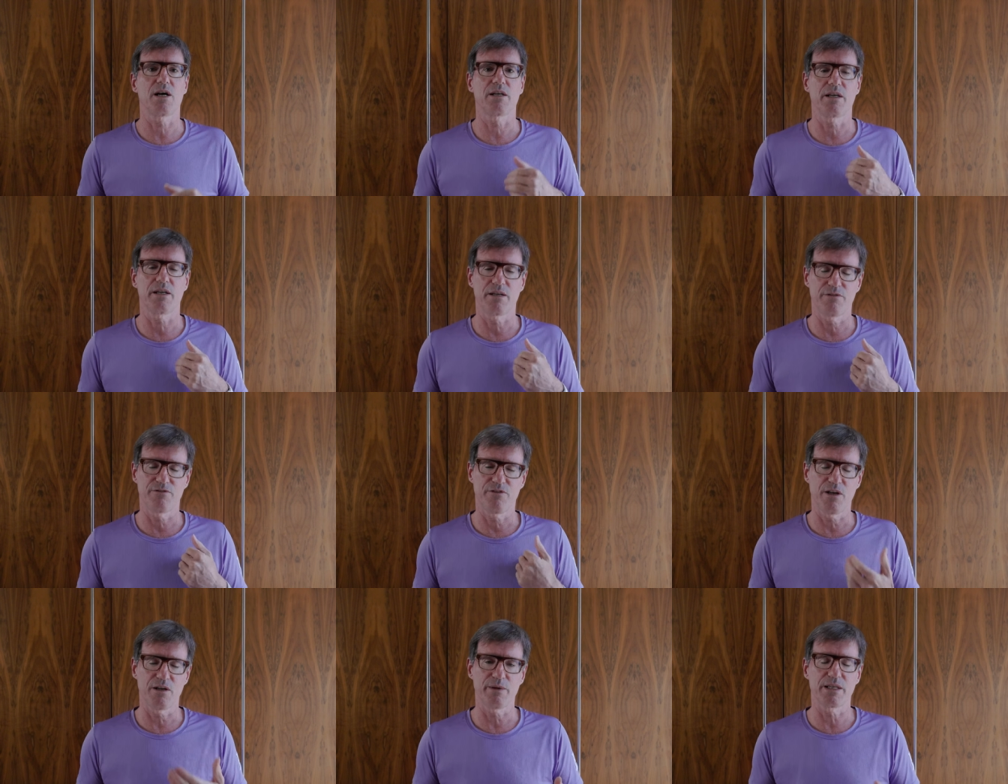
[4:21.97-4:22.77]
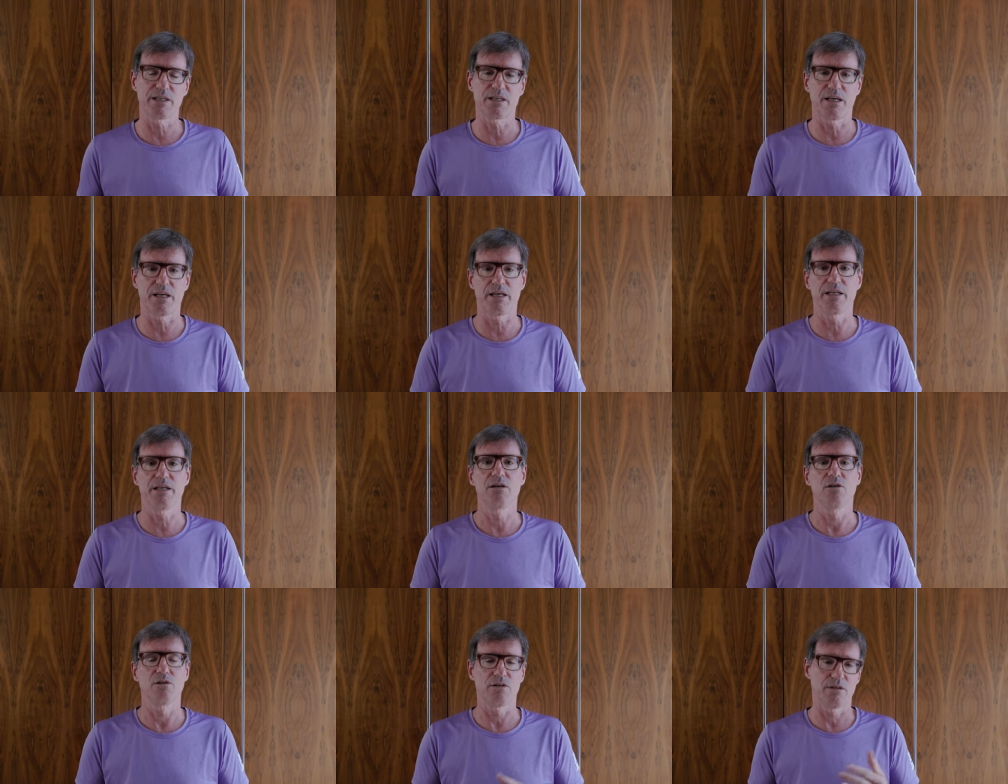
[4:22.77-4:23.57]
and then the following
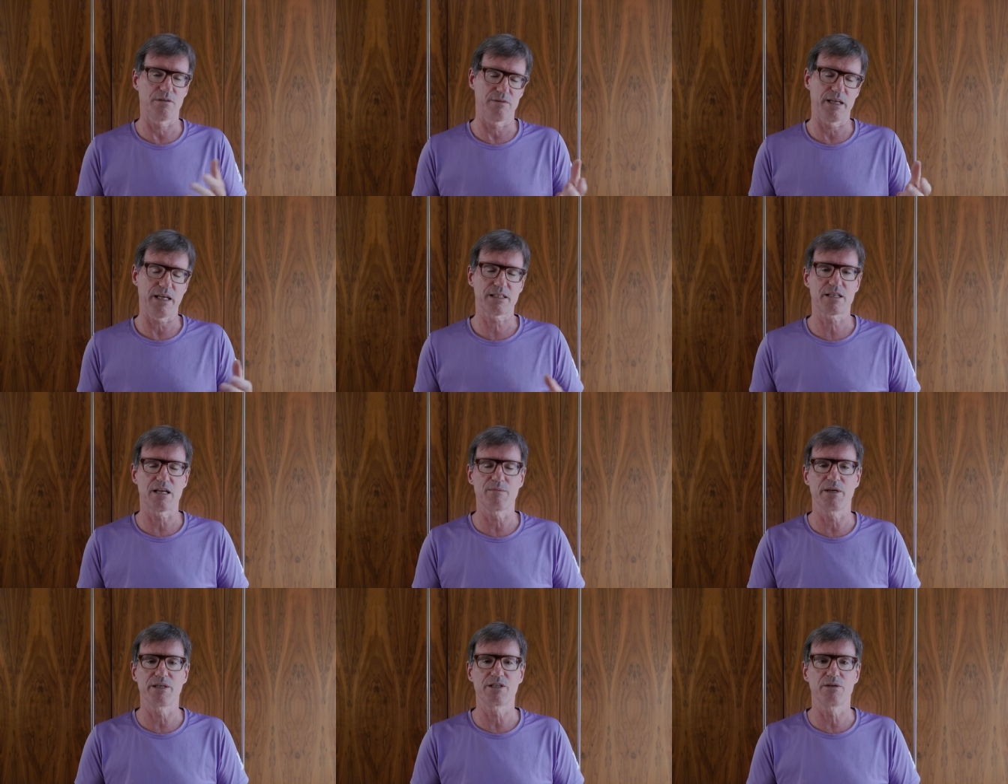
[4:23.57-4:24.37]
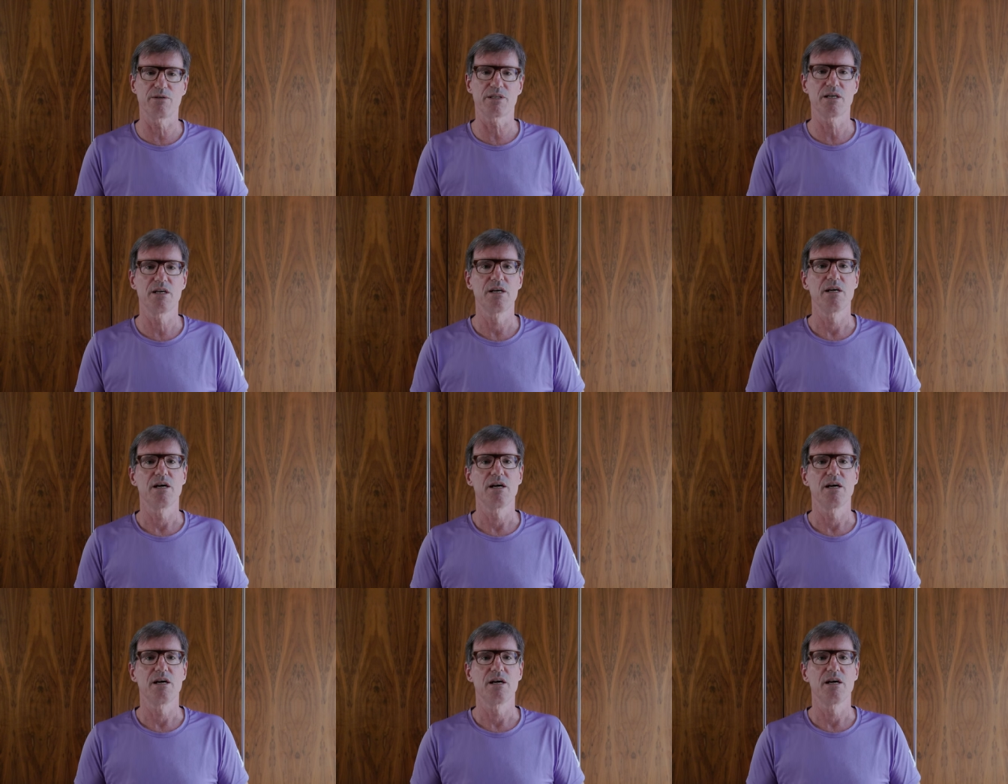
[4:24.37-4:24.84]
day or the next time I do it,